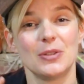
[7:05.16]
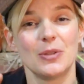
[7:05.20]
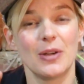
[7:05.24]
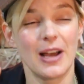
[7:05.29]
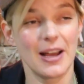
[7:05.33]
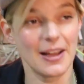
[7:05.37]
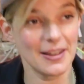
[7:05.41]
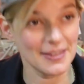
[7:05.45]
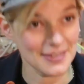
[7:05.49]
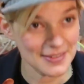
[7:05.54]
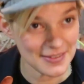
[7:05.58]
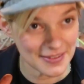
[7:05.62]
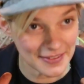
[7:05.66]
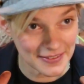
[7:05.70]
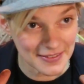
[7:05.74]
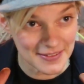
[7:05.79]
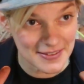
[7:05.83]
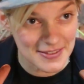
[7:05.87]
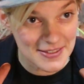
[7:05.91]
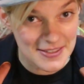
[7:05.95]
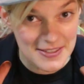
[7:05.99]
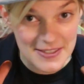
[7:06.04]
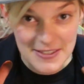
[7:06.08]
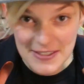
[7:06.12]
You are
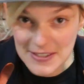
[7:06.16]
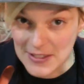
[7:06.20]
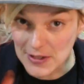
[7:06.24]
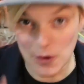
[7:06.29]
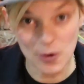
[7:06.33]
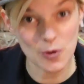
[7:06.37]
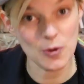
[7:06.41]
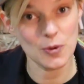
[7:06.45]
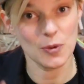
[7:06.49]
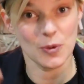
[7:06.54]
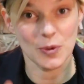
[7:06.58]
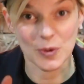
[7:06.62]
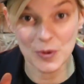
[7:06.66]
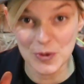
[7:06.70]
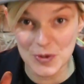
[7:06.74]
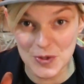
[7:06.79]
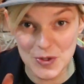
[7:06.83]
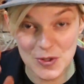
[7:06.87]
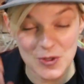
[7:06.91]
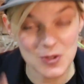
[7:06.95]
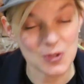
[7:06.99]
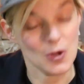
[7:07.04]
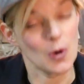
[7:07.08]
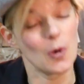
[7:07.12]
so
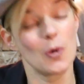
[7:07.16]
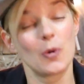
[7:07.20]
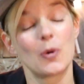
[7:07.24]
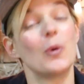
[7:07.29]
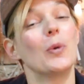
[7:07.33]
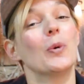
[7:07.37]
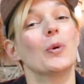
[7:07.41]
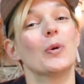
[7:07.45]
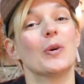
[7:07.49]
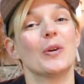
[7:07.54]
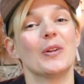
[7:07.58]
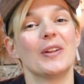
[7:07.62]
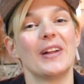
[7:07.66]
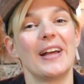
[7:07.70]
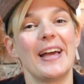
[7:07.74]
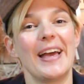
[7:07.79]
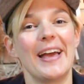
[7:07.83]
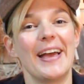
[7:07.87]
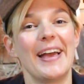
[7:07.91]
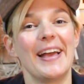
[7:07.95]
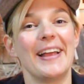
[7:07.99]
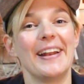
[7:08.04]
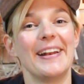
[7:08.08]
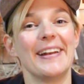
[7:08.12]
cool,
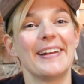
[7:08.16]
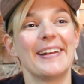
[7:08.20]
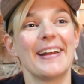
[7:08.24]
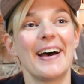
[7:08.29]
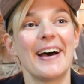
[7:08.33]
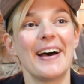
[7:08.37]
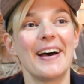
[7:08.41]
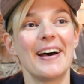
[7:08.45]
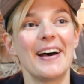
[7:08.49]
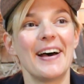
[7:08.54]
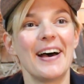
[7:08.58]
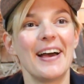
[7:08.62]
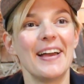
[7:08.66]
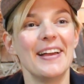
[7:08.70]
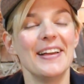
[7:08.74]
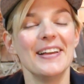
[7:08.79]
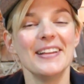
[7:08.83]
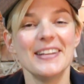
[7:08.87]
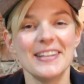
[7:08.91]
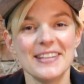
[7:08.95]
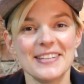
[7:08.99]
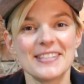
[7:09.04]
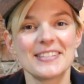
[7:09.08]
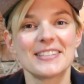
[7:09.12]
and
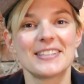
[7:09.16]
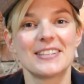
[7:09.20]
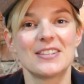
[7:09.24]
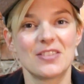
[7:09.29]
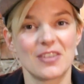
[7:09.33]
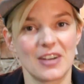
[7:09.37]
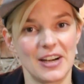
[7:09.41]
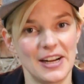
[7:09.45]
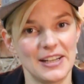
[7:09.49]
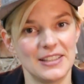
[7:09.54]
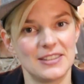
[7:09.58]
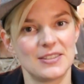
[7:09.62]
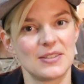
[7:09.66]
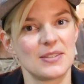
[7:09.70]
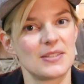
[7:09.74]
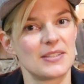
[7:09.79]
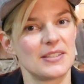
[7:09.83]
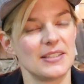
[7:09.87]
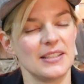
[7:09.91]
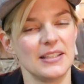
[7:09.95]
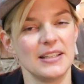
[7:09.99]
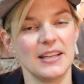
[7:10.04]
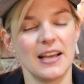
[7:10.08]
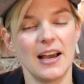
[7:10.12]
it is great to
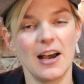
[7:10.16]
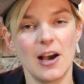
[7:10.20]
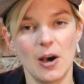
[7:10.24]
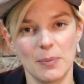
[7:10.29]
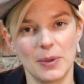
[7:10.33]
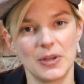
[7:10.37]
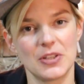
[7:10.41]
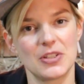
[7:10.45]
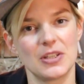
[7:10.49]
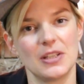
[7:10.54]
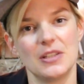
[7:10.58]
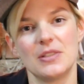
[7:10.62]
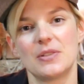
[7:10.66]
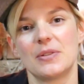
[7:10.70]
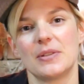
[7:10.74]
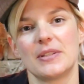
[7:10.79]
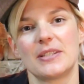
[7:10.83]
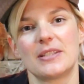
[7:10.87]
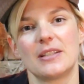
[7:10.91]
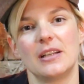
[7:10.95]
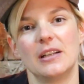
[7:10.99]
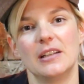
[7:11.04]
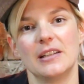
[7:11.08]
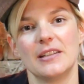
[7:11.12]
see how much
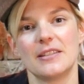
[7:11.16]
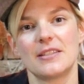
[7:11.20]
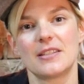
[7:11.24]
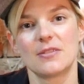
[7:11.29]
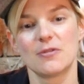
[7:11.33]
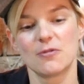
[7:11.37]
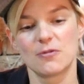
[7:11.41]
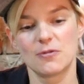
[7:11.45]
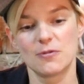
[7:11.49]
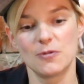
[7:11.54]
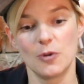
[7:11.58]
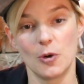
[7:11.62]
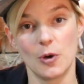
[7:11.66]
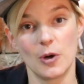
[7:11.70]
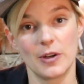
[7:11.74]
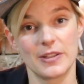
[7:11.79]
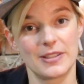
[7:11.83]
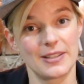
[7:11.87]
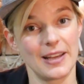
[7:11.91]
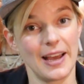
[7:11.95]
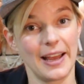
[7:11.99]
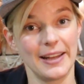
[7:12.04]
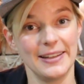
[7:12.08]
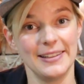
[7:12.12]
interest there is for
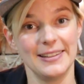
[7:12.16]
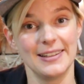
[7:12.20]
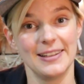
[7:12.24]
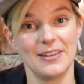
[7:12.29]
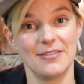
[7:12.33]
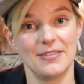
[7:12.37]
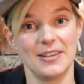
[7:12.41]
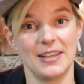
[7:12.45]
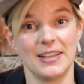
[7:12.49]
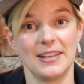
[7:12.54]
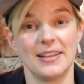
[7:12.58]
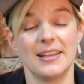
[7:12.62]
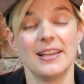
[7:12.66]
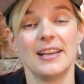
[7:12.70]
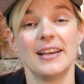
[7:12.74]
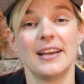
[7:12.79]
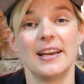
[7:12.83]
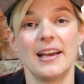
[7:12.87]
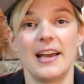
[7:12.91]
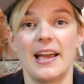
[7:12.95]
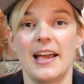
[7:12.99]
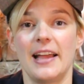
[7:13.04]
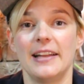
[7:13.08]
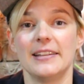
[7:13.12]
tiny living
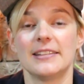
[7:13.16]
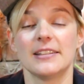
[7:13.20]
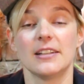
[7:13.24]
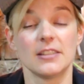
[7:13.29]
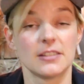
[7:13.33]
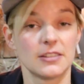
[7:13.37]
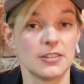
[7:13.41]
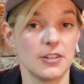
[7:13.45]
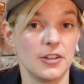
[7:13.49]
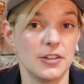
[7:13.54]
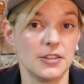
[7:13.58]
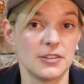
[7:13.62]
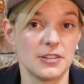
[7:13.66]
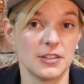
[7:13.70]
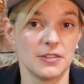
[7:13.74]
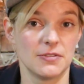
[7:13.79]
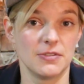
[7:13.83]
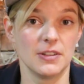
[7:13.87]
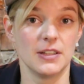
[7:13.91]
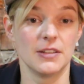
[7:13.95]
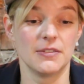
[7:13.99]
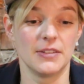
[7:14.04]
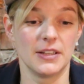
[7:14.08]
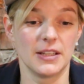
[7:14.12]
and
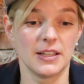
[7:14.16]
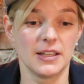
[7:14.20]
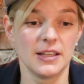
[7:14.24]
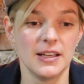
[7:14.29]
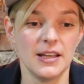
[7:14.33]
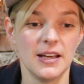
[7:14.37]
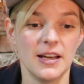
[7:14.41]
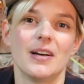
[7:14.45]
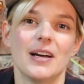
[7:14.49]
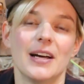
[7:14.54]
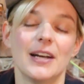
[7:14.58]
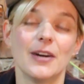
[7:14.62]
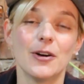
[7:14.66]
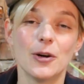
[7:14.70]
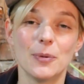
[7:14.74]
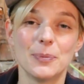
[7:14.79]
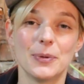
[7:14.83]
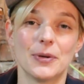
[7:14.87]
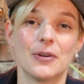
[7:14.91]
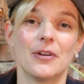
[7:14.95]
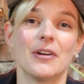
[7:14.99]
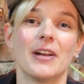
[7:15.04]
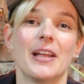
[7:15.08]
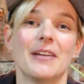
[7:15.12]
alternative living. I hope
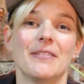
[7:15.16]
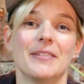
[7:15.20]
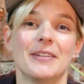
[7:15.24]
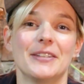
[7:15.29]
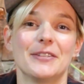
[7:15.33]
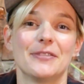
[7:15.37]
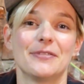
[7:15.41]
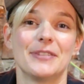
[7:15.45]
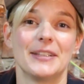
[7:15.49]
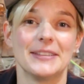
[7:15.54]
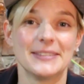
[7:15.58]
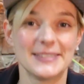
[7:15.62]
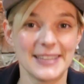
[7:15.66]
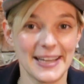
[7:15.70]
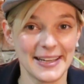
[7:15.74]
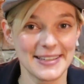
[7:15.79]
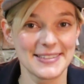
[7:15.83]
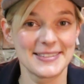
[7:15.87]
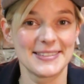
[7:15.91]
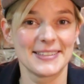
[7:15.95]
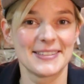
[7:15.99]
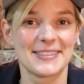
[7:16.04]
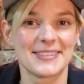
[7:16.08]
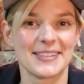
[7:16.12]
you're all having a
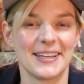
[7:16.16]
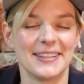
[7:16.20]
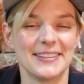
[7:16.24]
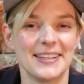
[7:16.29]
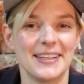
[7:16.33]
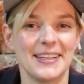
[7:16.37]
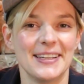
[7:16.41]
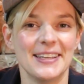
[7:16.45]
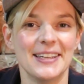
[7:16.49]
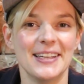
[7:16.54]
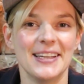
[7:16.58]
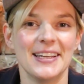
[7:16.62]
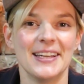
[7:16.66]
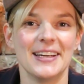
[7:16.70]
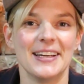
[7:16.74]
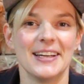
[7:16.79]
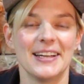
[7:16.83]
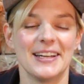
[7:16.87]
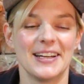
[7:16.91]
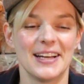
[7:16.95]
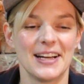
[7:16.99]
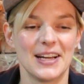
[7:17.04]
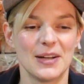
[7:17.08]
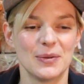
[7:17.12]
fantastic Sunday,
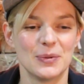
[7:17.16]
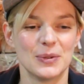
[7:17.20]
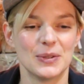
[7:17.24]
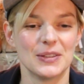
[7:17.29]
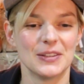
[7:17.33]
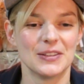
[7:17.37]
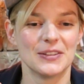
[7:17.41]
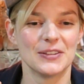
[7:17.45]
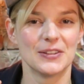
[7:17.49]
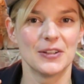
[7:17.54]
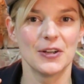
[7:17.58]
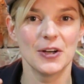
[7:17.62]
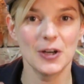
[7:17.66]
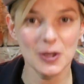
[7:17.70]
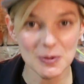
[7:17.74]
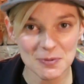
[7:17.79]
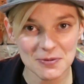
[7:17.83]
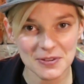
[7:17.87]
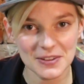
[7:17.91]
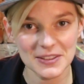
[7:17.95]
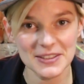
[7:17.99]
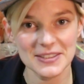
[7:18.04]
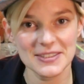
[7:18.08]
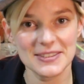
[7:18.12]
and I will
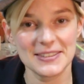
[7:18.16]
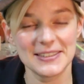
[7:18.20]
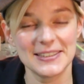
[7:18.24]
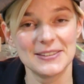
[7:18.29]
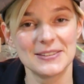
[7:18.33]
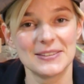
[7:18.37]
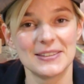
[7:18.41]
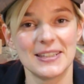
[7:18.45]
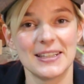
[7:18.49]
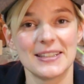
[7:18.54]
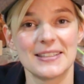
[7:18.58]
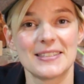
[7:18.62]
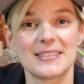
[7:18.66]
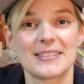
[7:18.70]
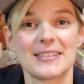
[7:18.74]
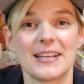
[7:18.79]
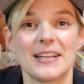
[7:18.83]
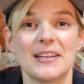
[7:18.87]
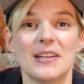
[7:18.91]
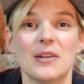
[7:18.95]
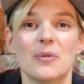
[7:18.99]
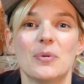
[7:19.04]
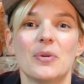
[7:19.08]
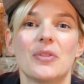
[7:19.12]
hopefully see you next
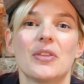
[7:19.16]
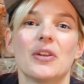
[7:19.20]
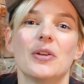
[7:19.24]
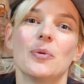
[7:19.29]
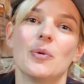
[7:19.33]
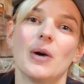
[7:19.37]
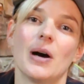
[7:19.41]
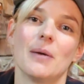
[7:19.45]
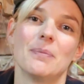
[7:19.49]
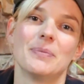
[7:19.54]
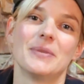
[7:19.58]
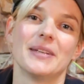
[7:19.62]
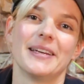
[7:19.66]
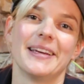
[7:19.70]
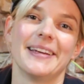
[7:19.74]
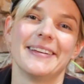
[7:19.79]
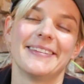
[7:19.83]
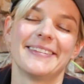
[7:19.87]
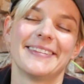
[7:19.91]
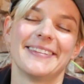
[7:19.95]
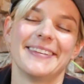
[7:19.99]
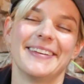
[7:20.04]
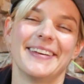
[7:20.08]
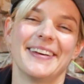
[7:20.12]
Sunday with a new update.